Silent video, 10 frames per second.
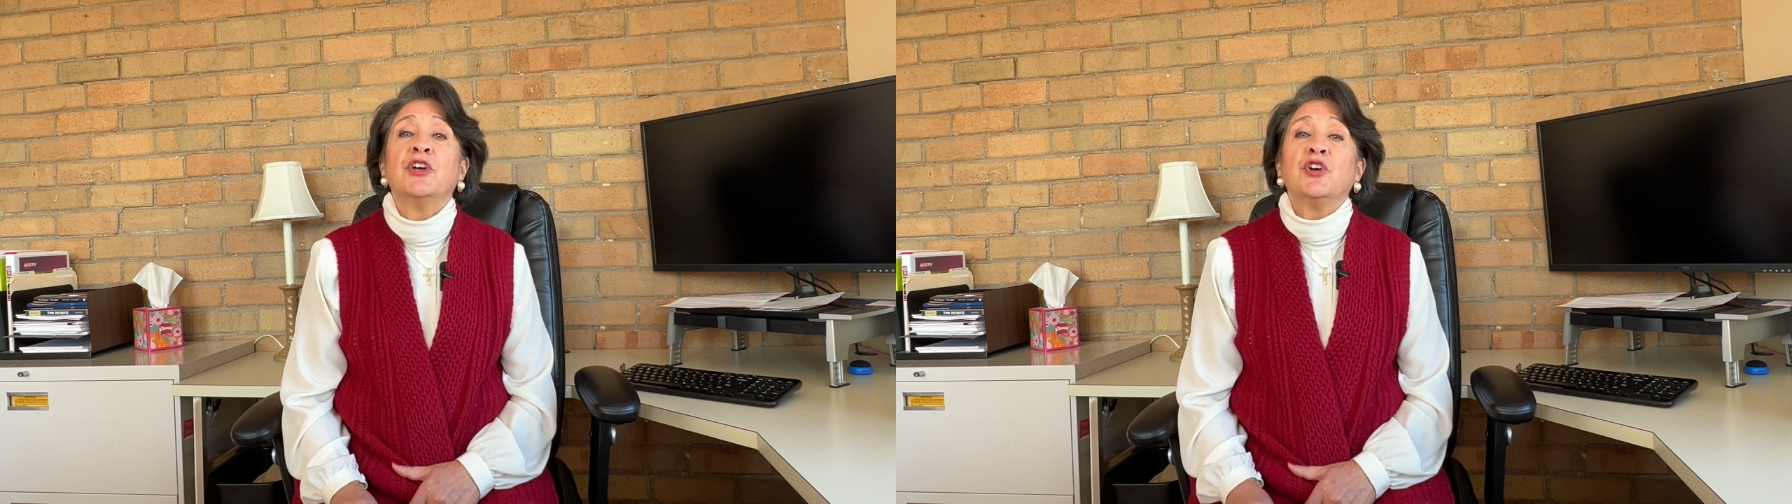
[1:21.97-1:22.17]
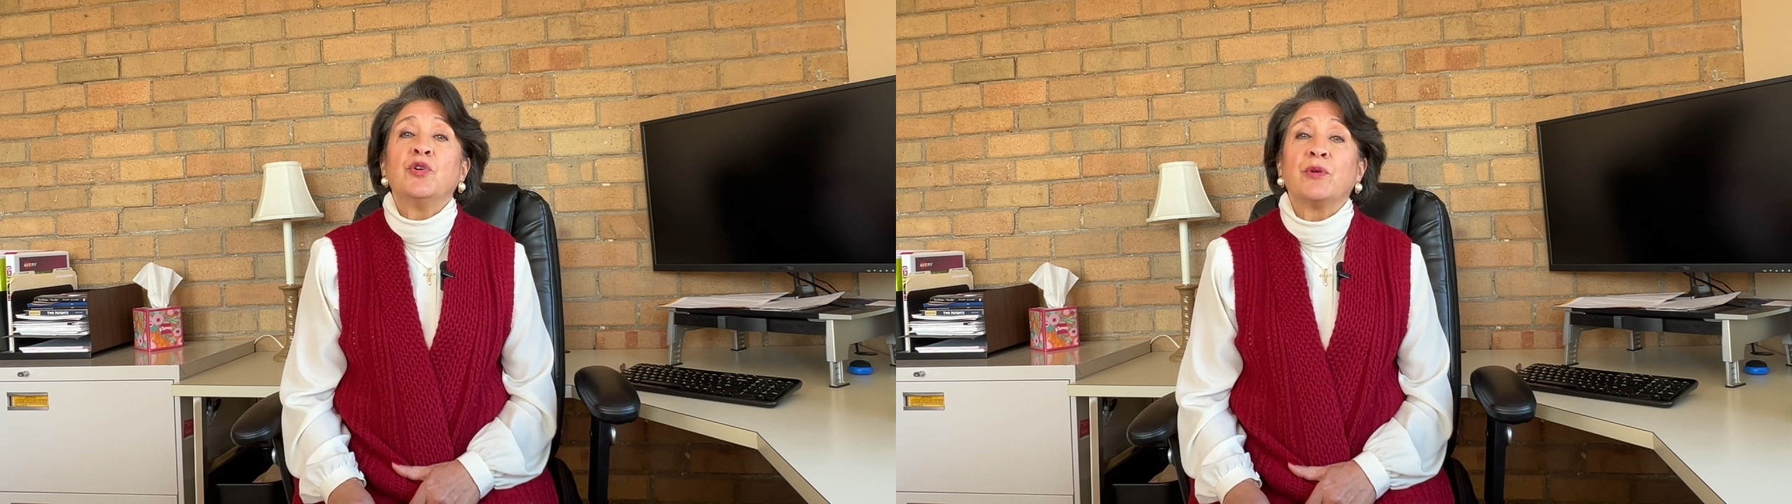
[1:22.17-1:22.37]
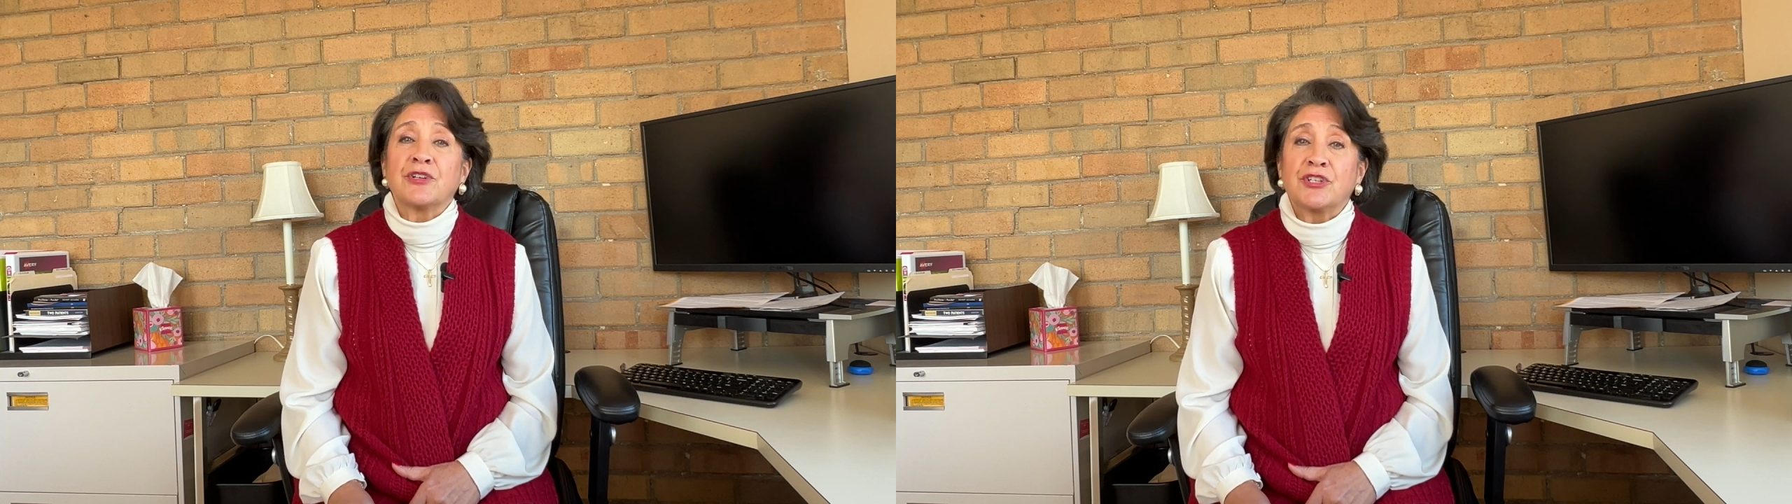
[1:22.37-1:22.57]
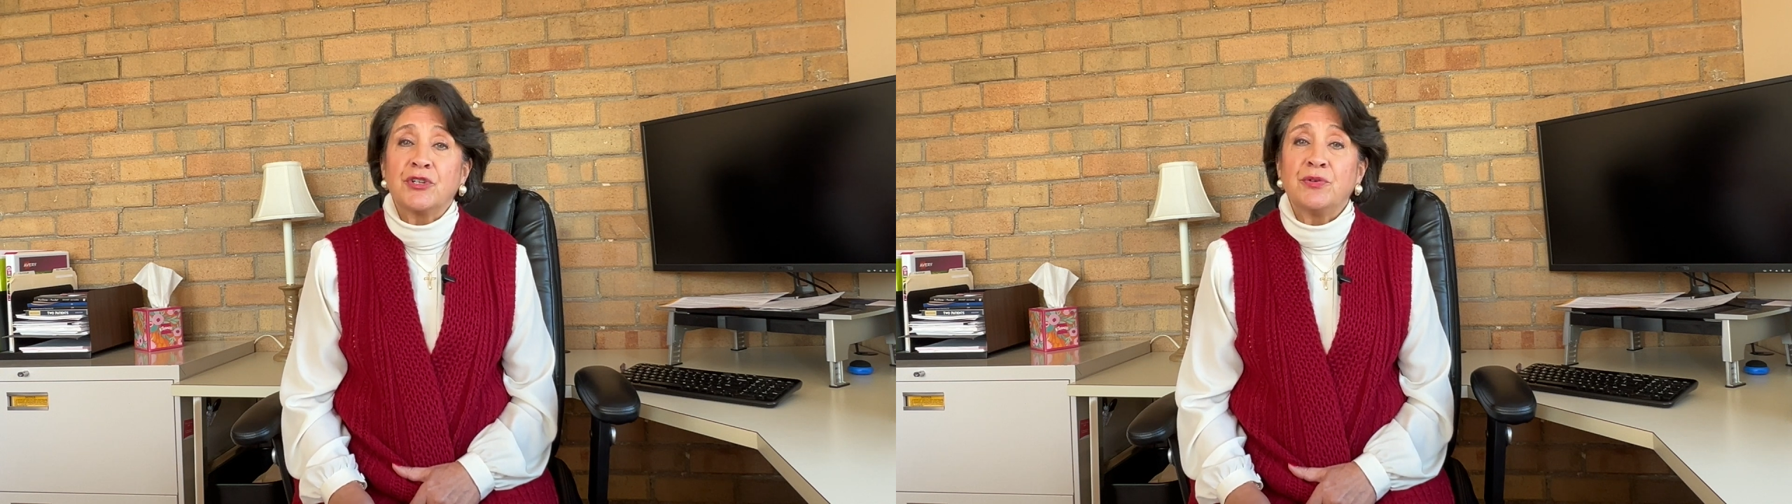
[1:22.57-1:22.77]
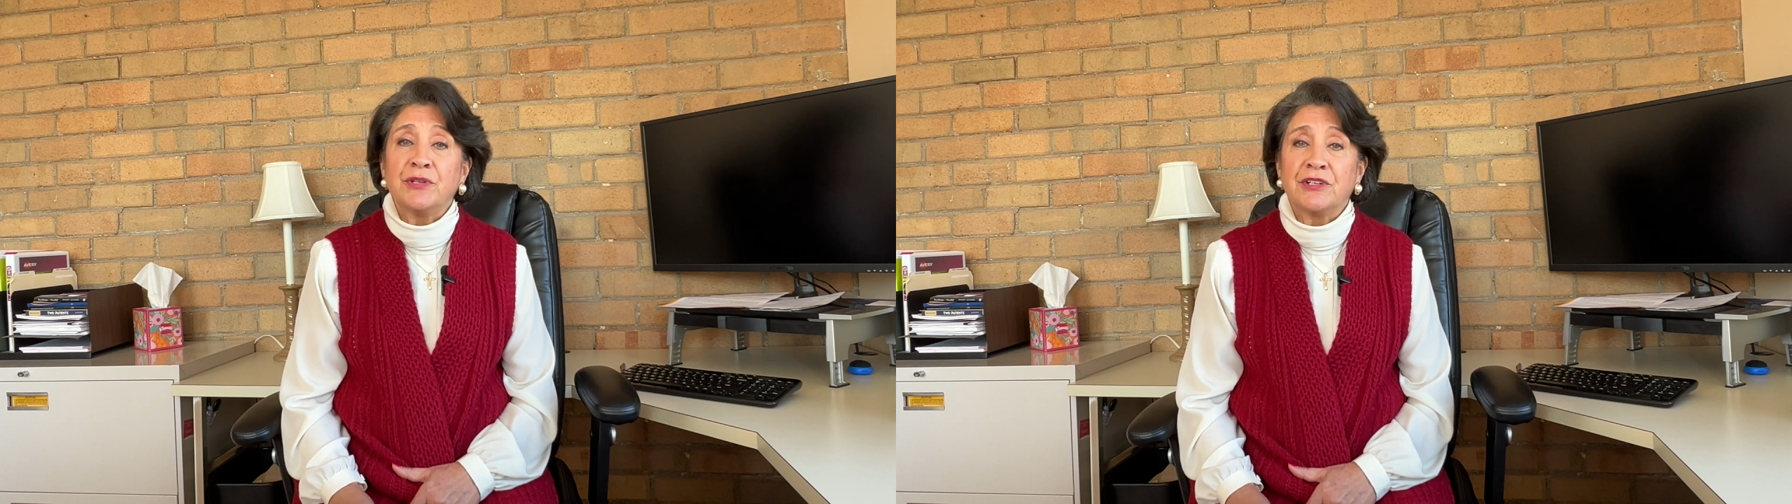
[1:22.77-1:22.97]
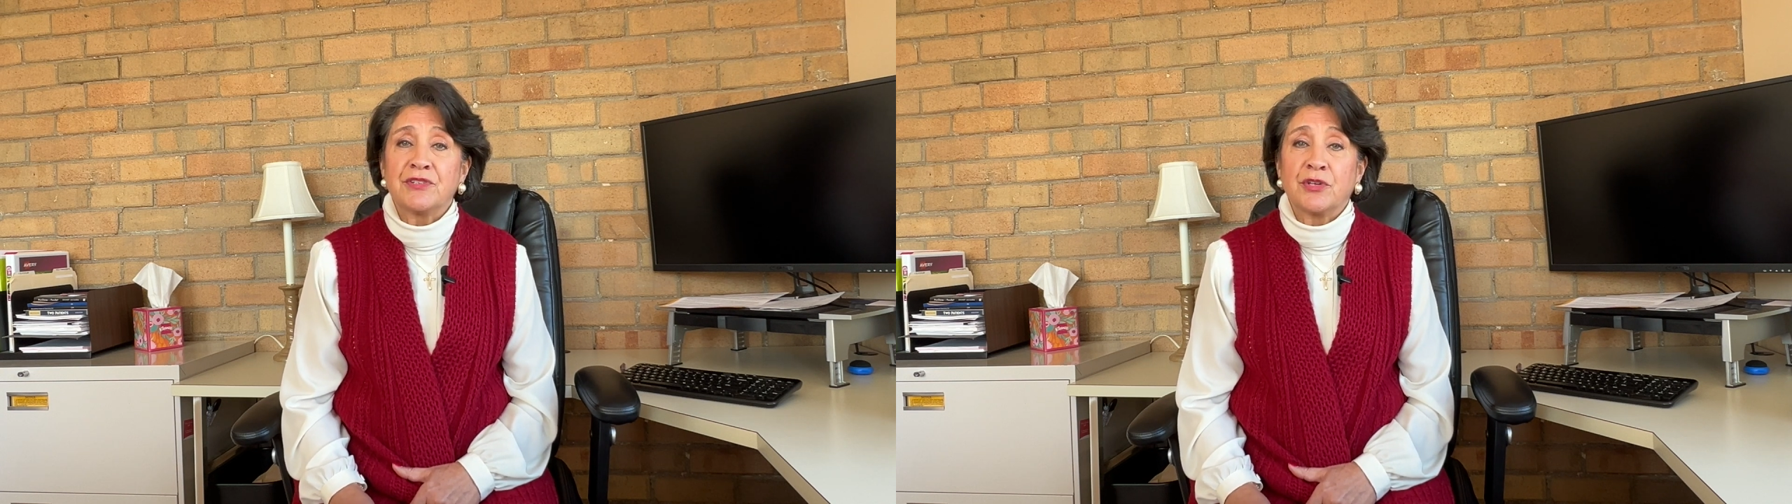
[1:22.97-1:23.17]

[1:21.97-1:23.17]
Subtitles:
who are 2 years